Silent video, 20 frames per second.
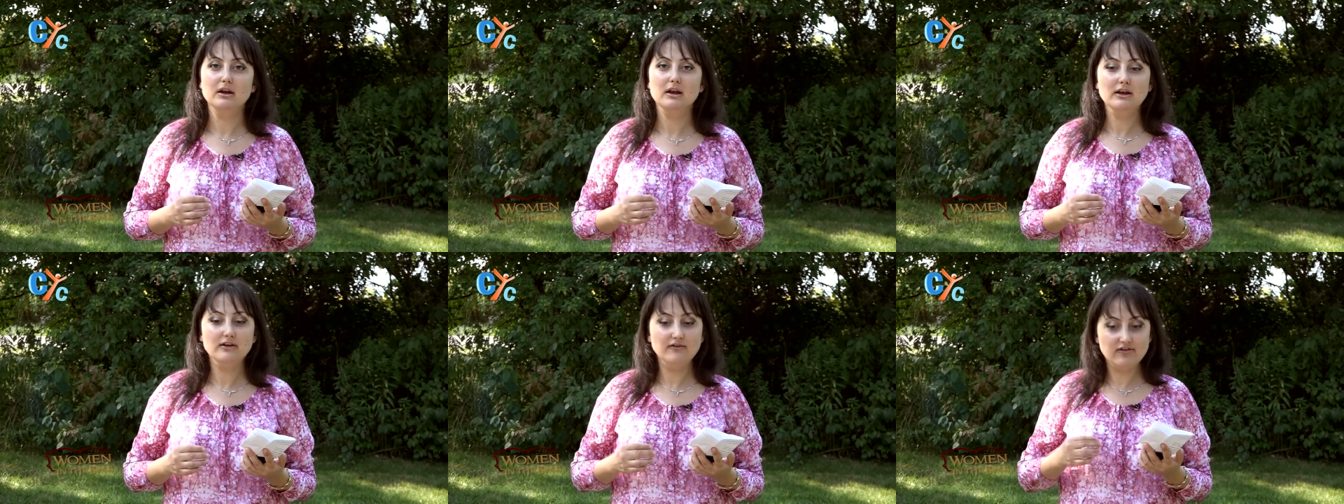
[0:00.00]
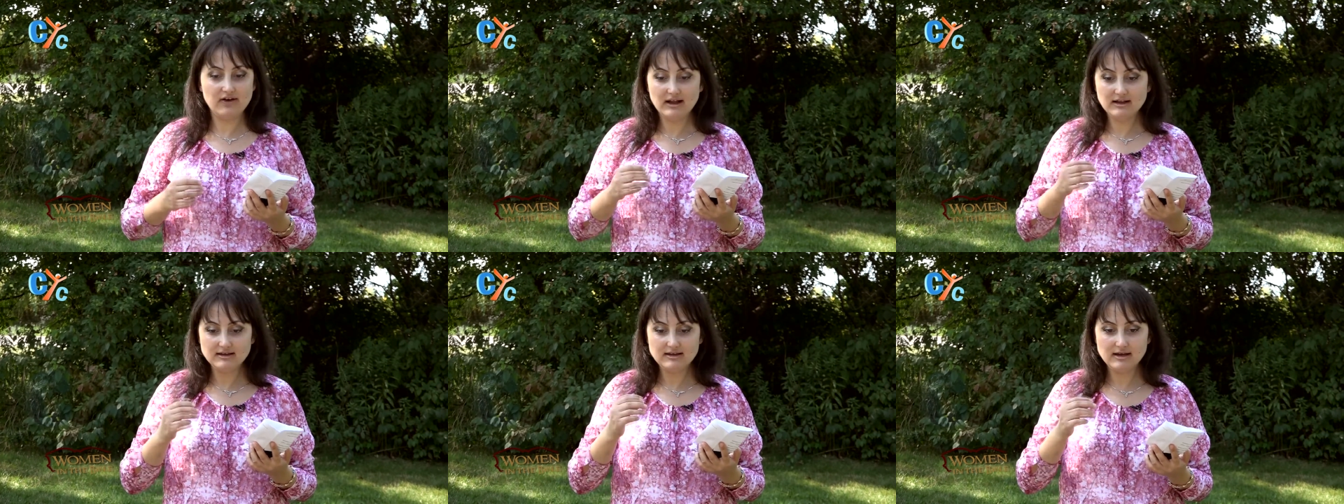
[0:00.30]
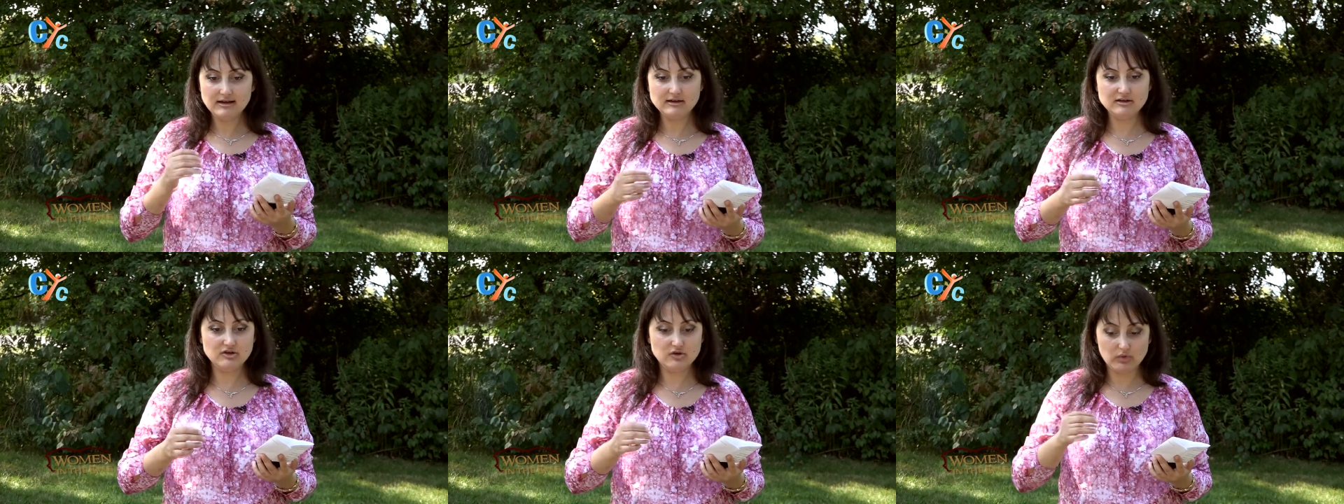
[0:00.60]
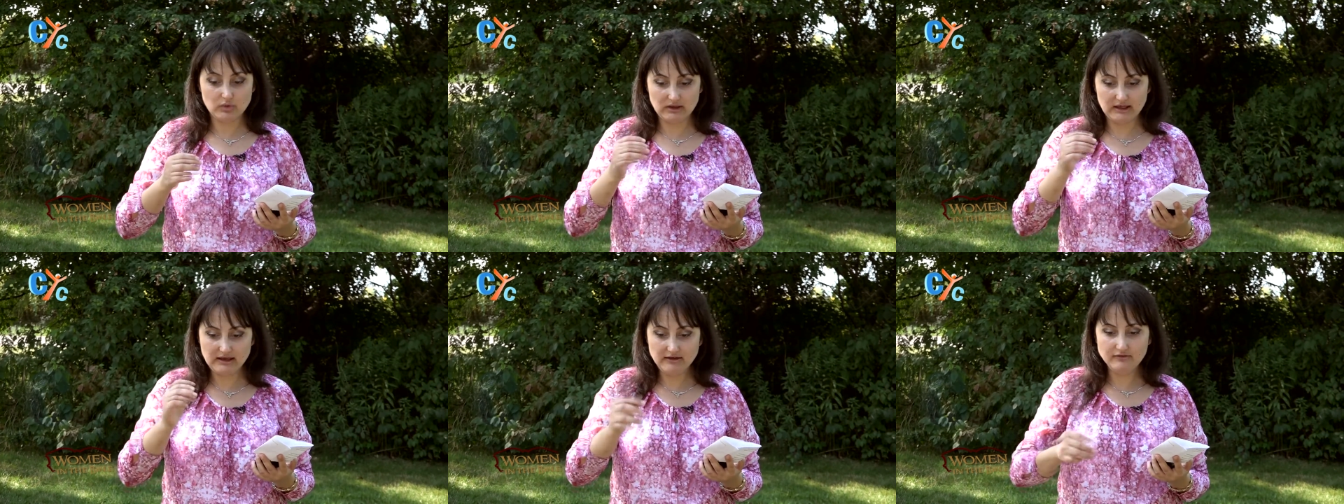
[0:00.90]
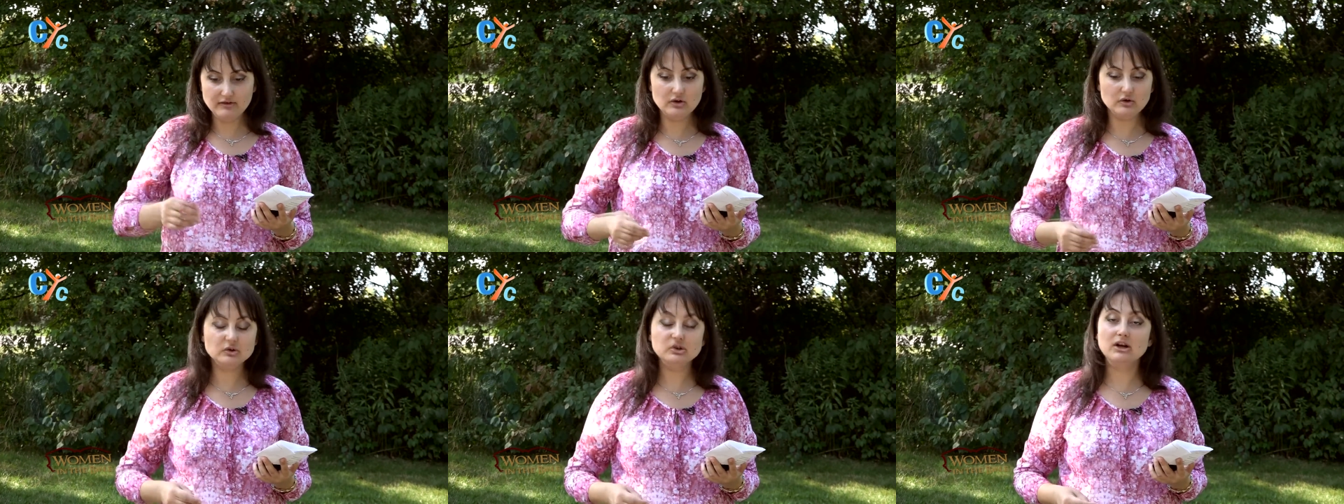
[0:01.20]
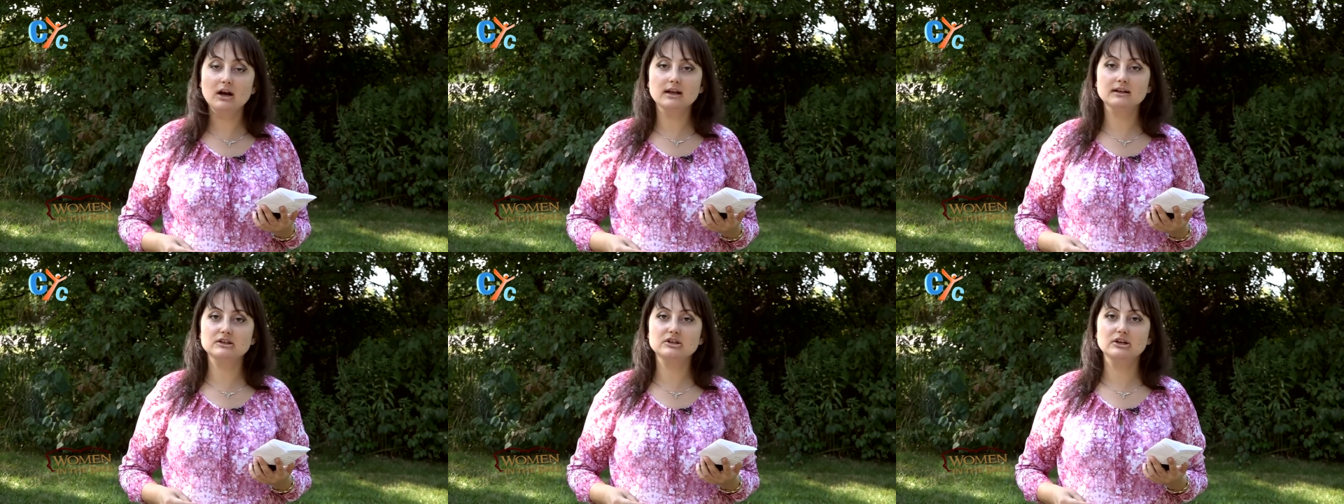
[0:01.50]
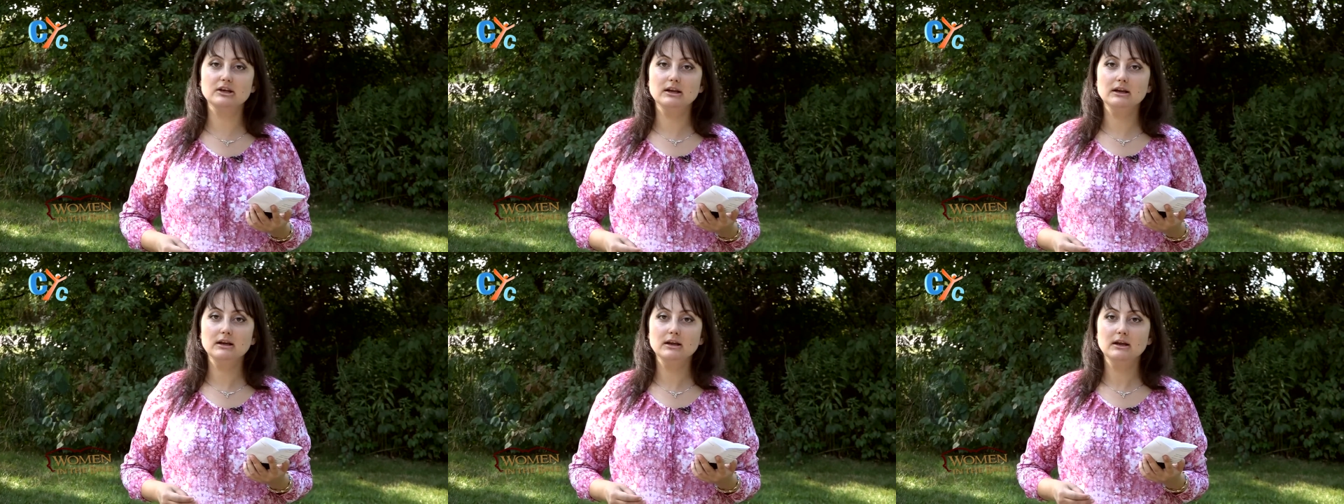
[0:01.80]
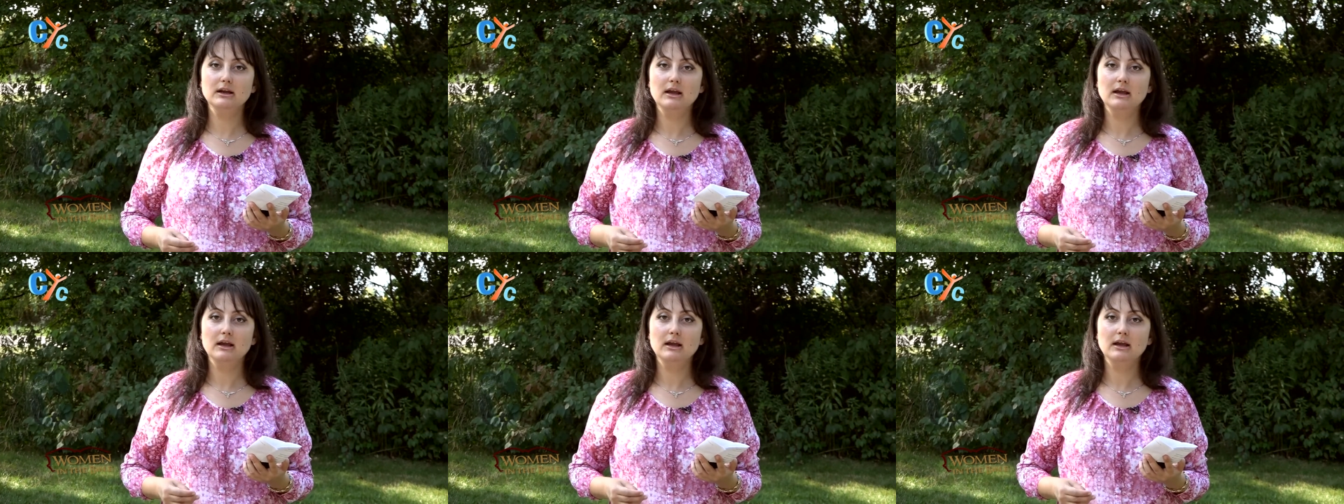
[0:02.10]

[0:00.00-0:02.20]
If God tells you, leave your country,